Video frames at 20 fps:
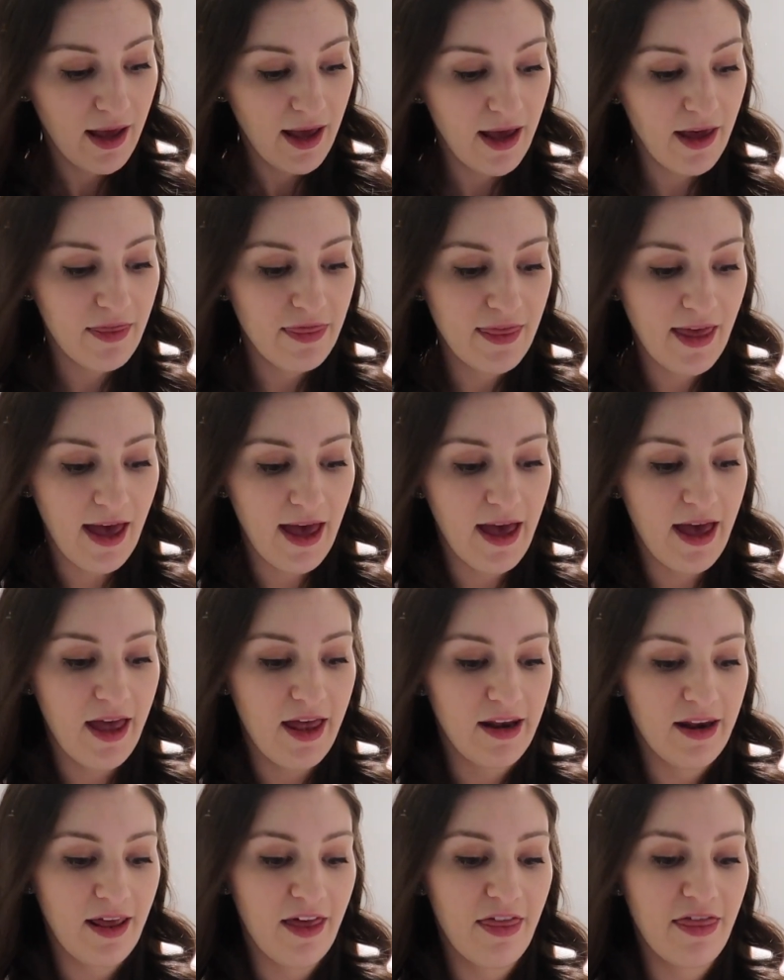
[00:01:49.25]
And
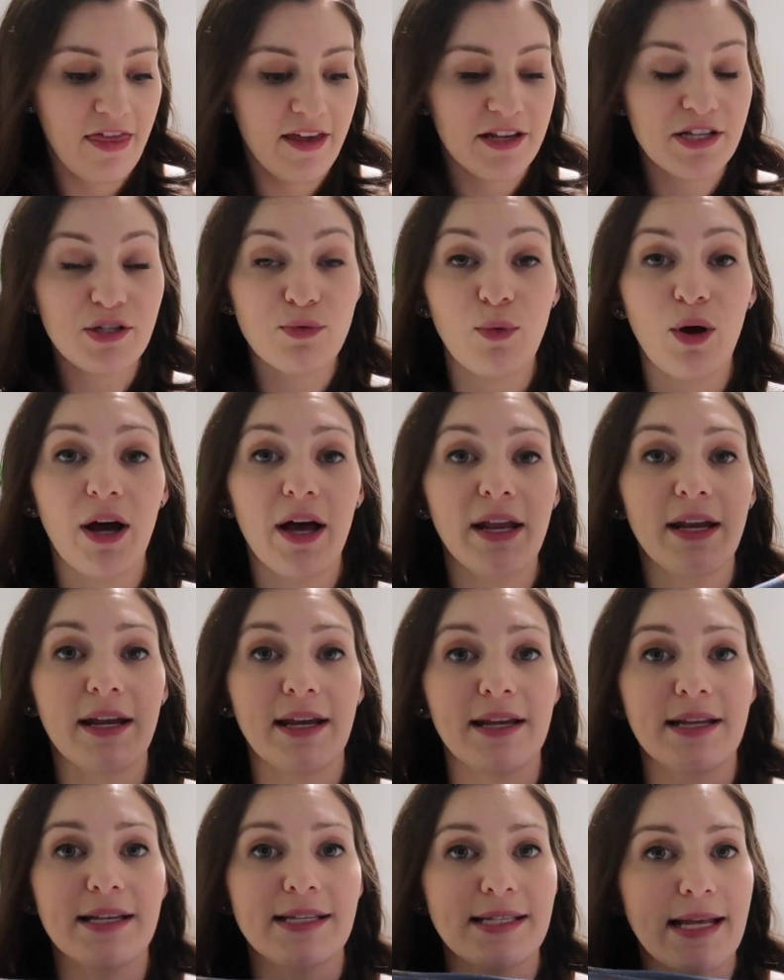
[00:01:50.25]
then this one
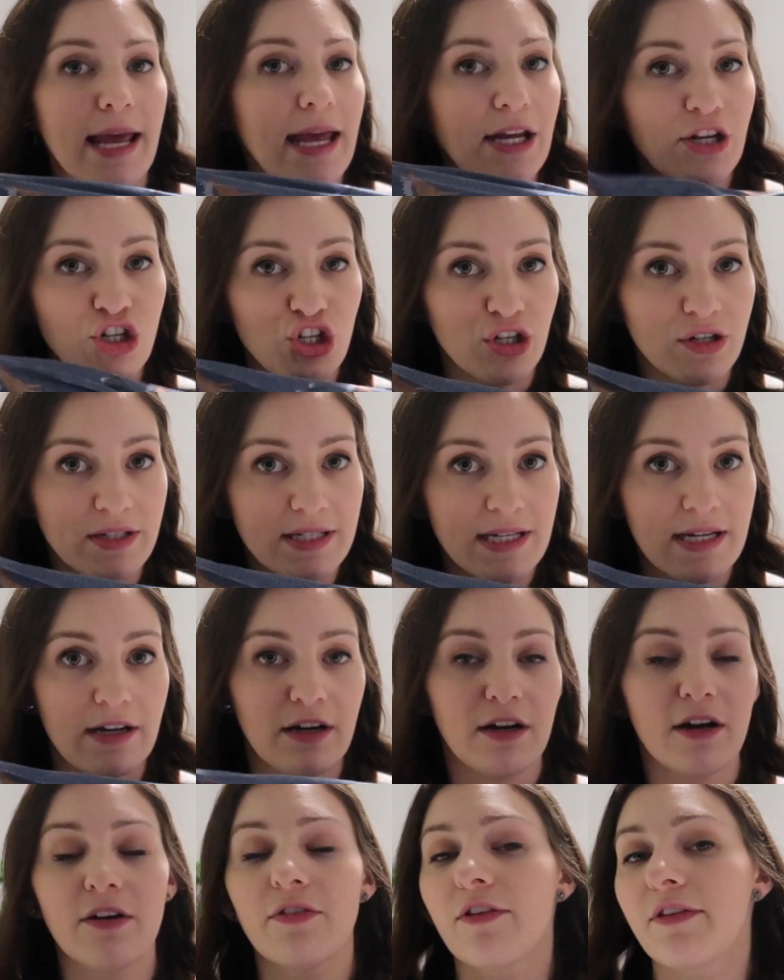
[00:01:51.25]
is Angel Deer.